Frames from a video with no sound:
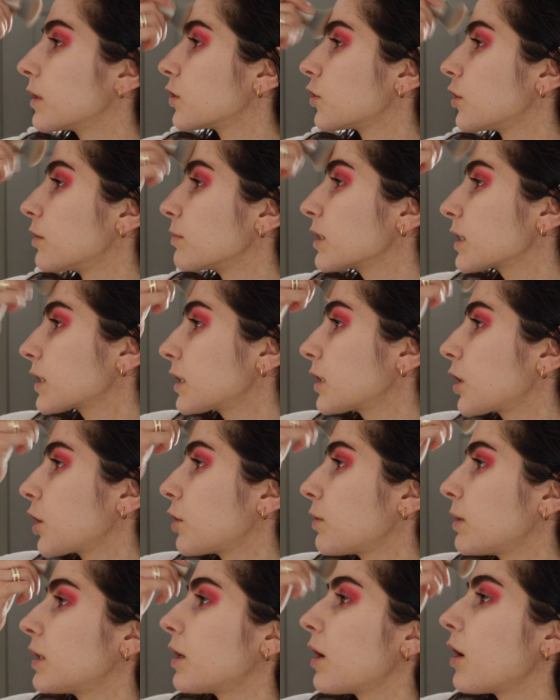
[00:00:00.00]
So I'm just gonna
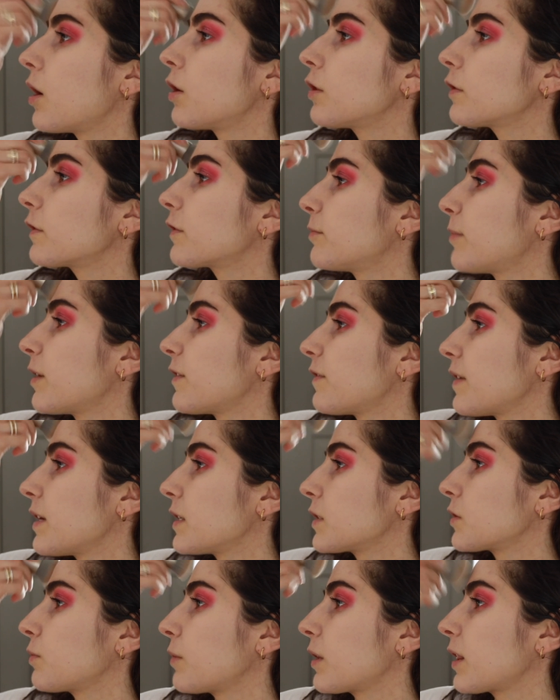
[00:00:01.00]
go in all over my
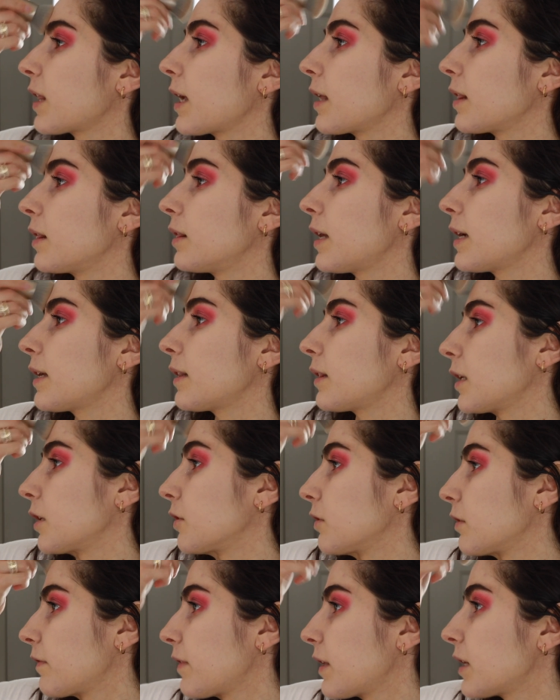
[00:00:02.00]
face with a light
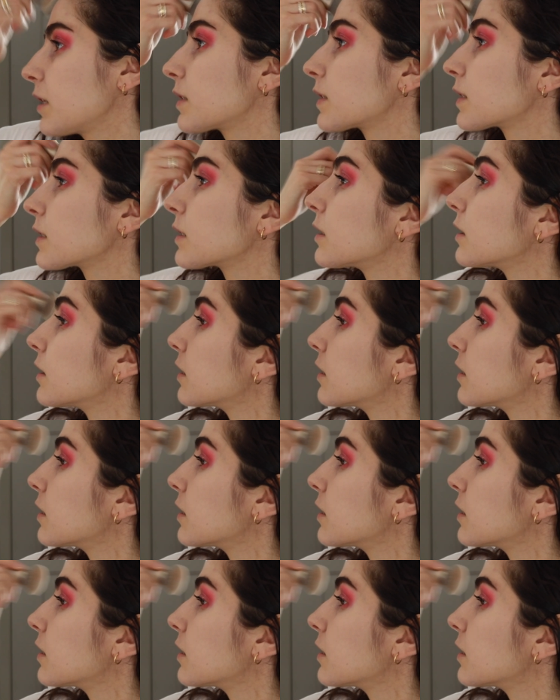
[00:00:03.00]
layer of this.